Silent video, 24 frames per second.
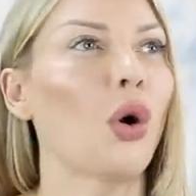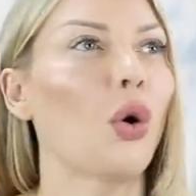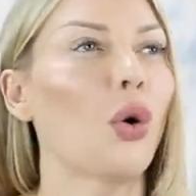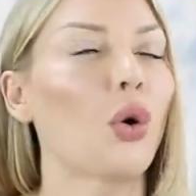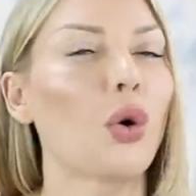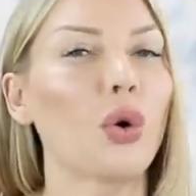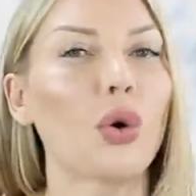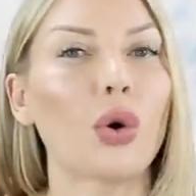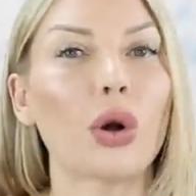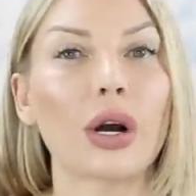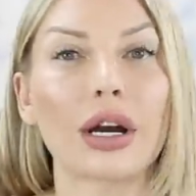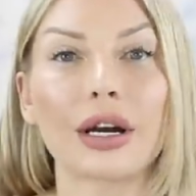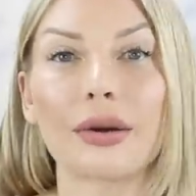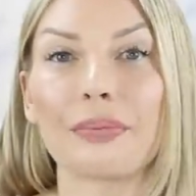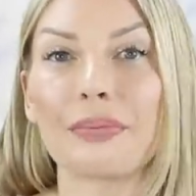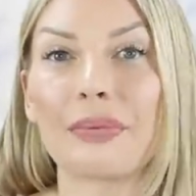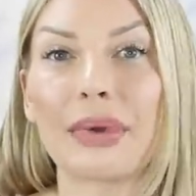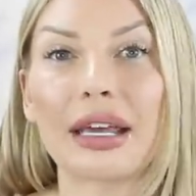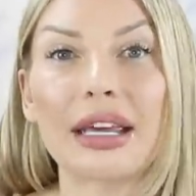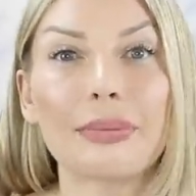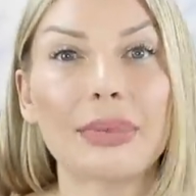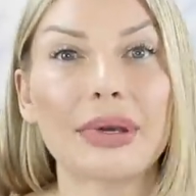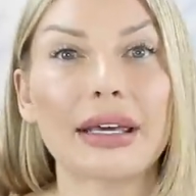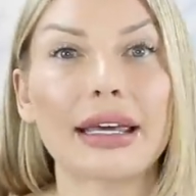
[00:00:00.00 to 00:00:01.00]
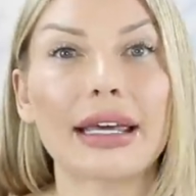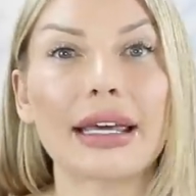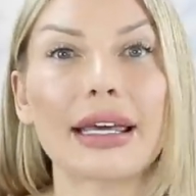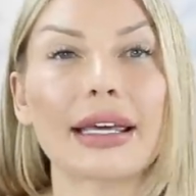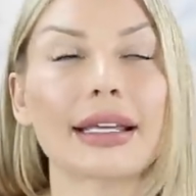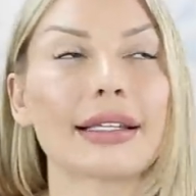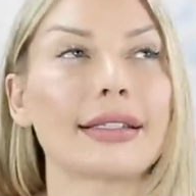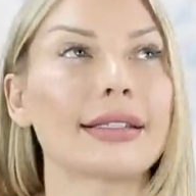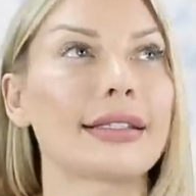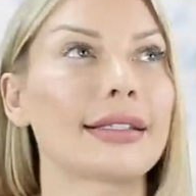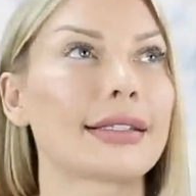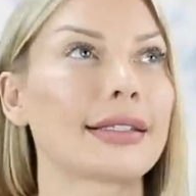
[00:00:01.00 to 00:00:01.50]
Or maybe
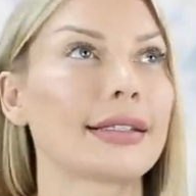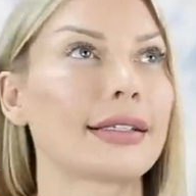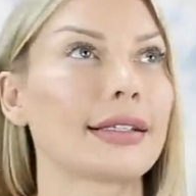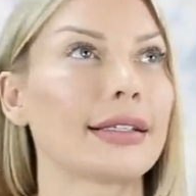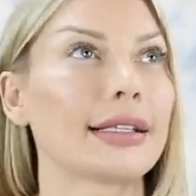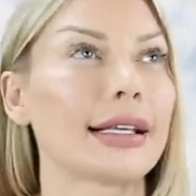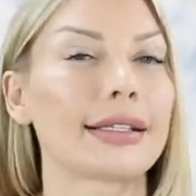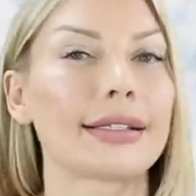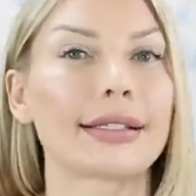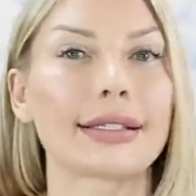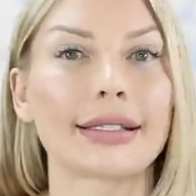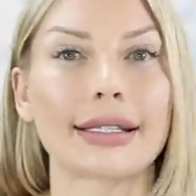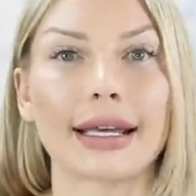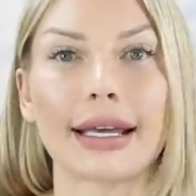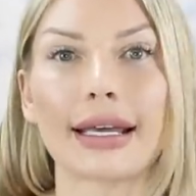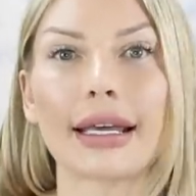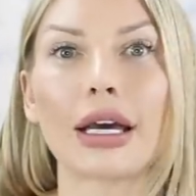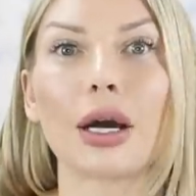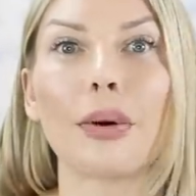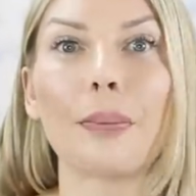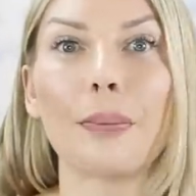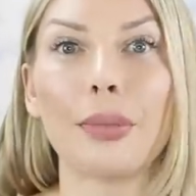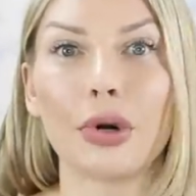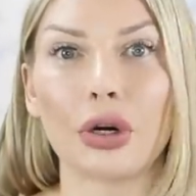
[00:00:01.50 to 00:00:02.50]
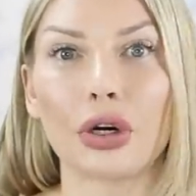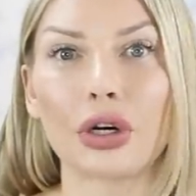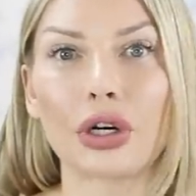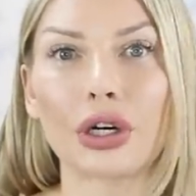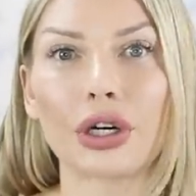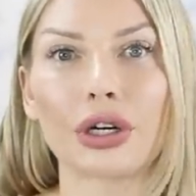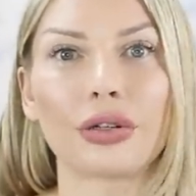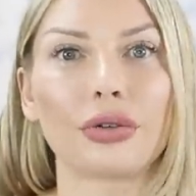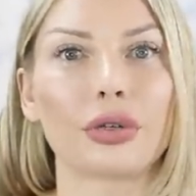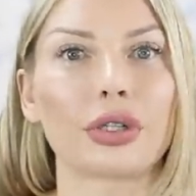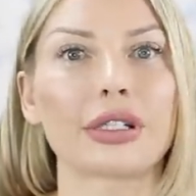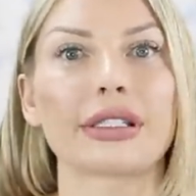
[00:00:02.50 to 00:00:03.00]
it's, let's say, a
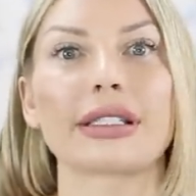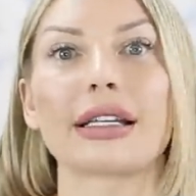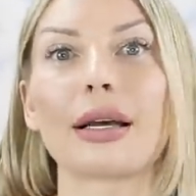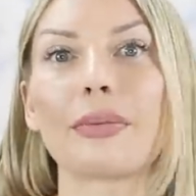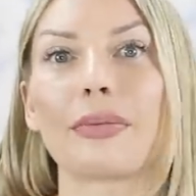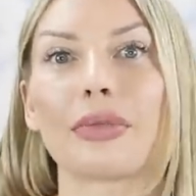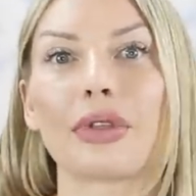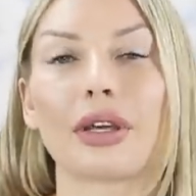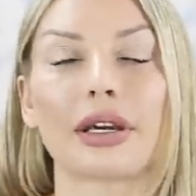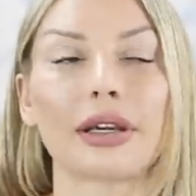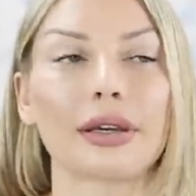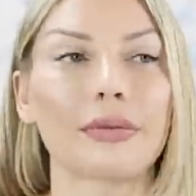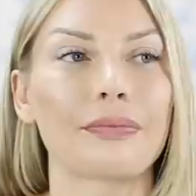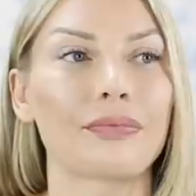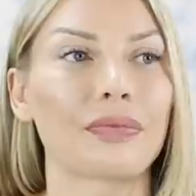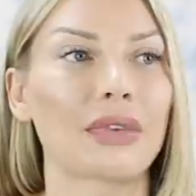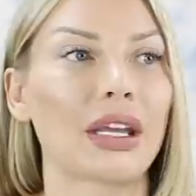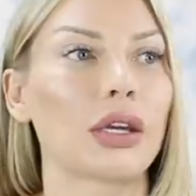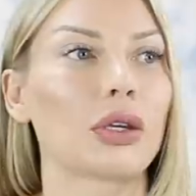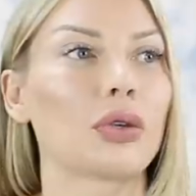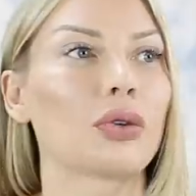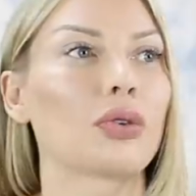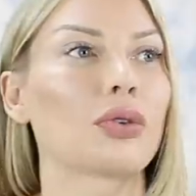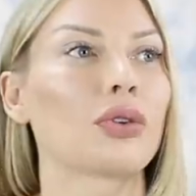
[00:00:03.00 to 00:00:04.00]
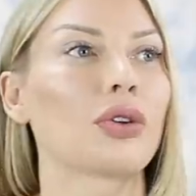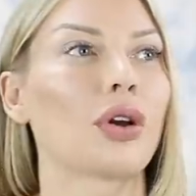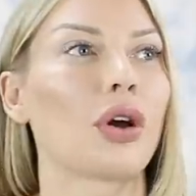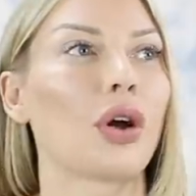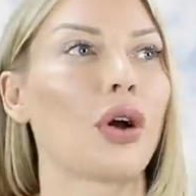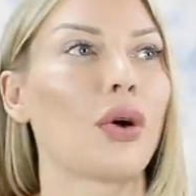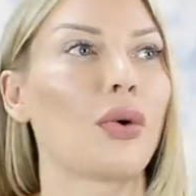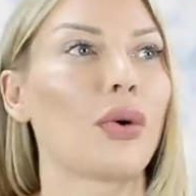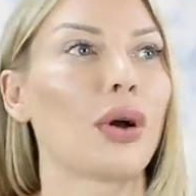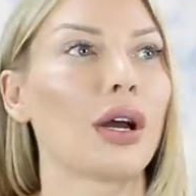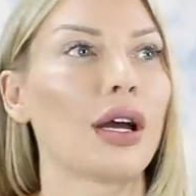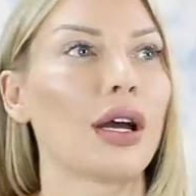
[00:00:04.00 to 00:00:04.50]
book or something that you
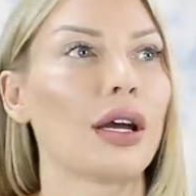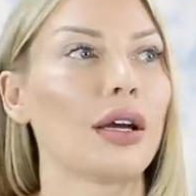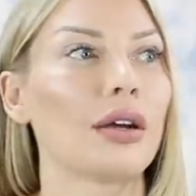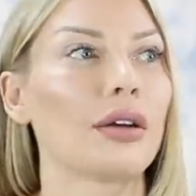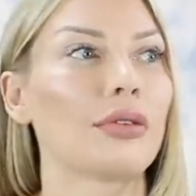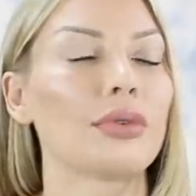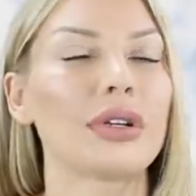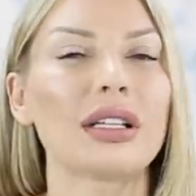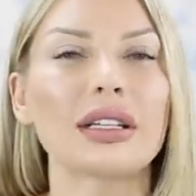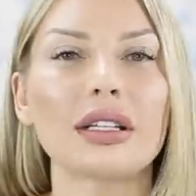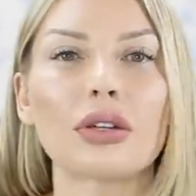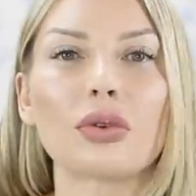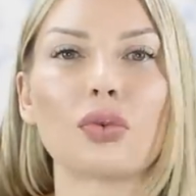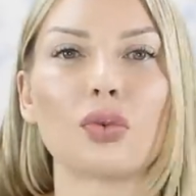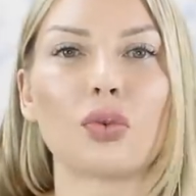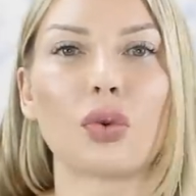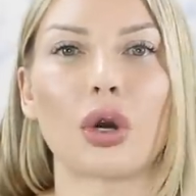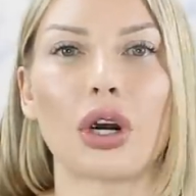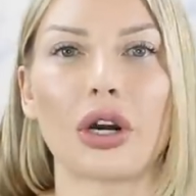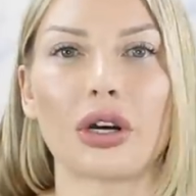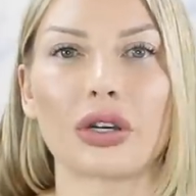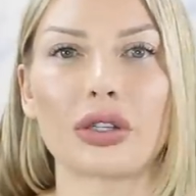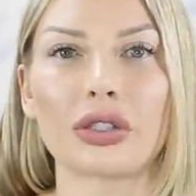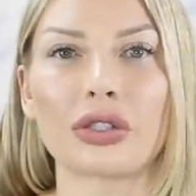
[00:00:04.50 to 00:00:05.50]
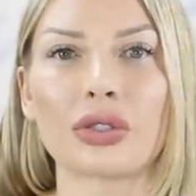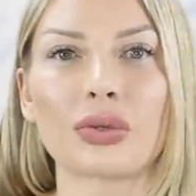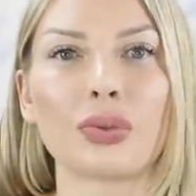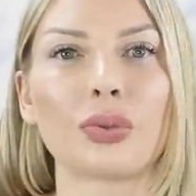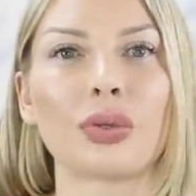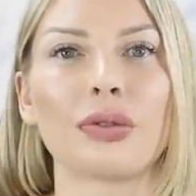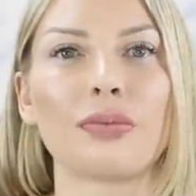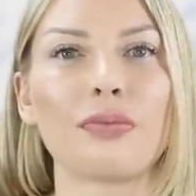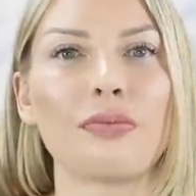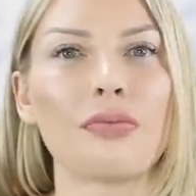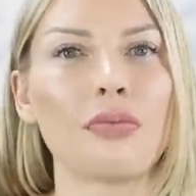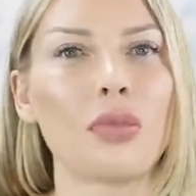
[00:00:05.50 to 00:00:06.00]
know really works
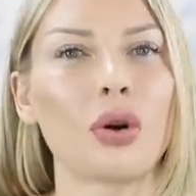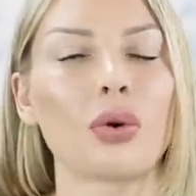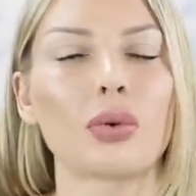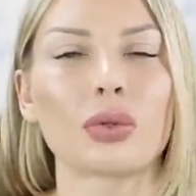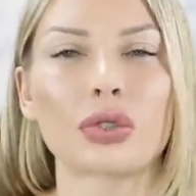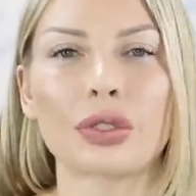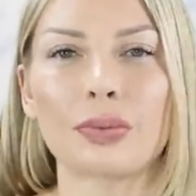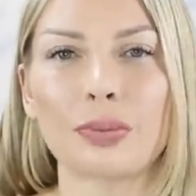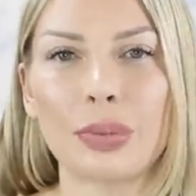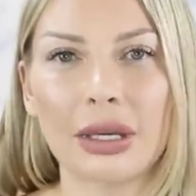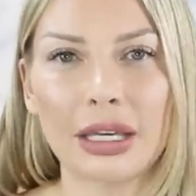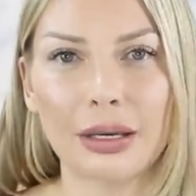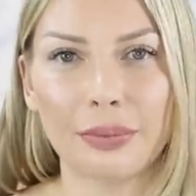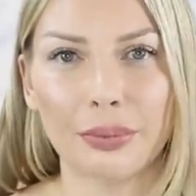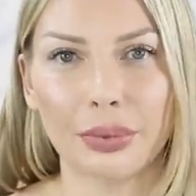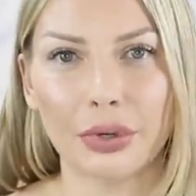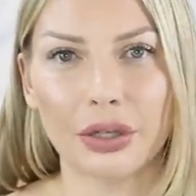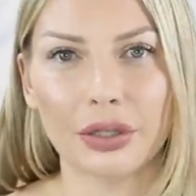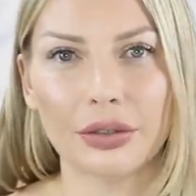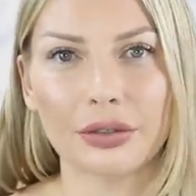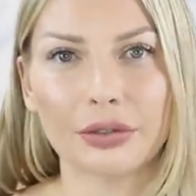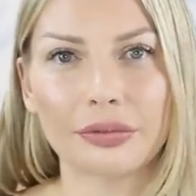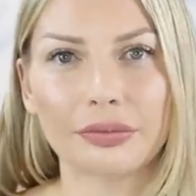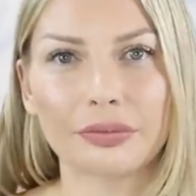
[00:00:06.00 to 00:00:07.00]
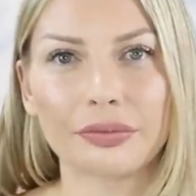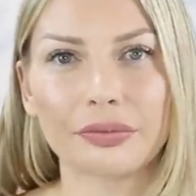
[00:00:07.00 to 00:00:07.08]
with most people.